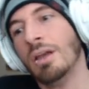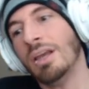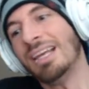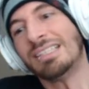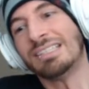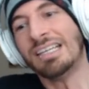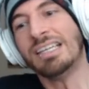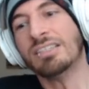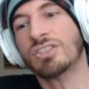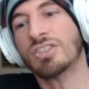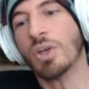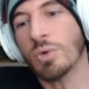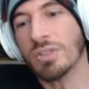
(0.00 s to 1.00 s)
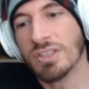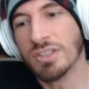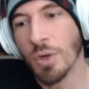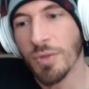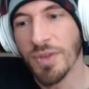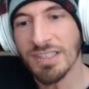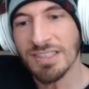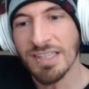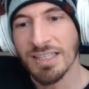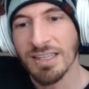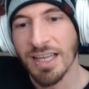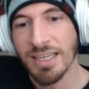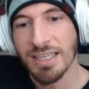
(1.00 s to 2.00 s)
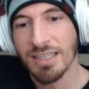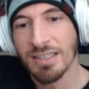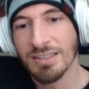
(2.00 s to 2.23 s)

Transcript: It's e so so this thing like